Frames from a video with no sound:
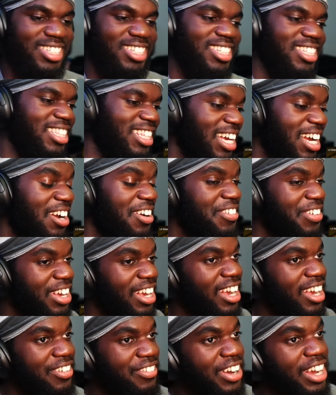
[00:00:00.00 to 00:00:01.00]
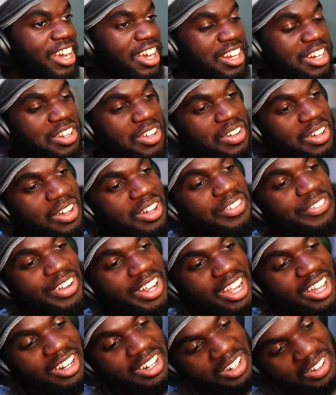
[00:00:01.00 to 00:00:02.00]
Very, very, very good deal. Very
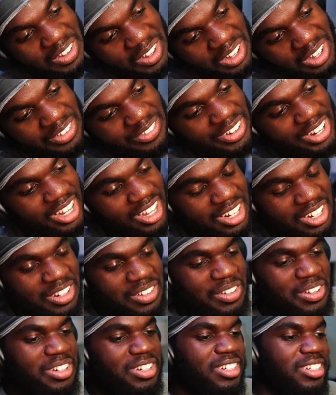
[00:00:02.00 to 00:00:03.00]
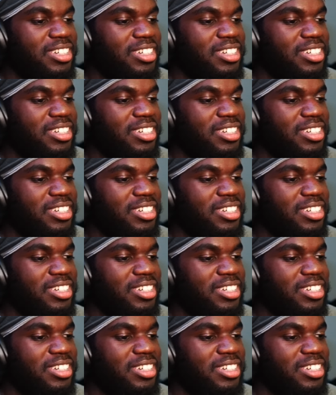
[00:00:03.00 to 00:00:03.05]
good deal. Very good deal.